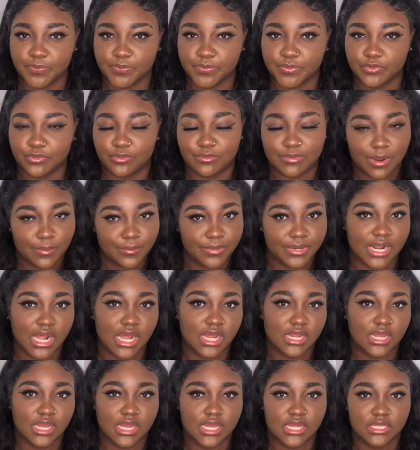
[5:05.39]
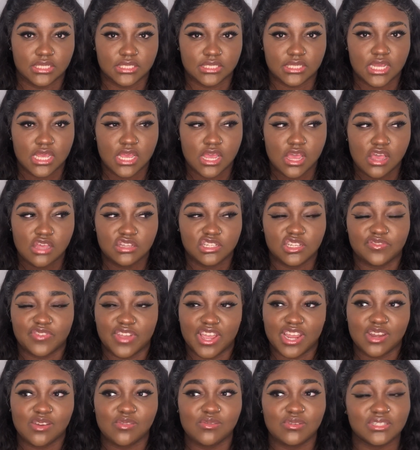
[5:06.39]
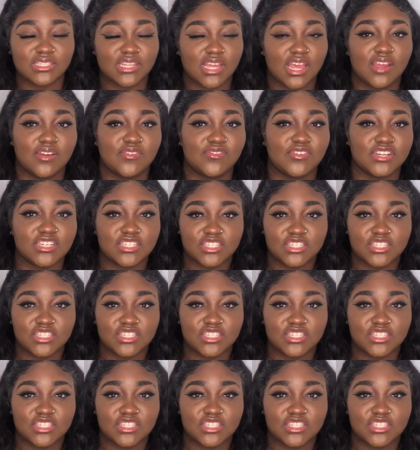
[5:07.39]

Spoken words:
Remember that, guys. So if anyone's ever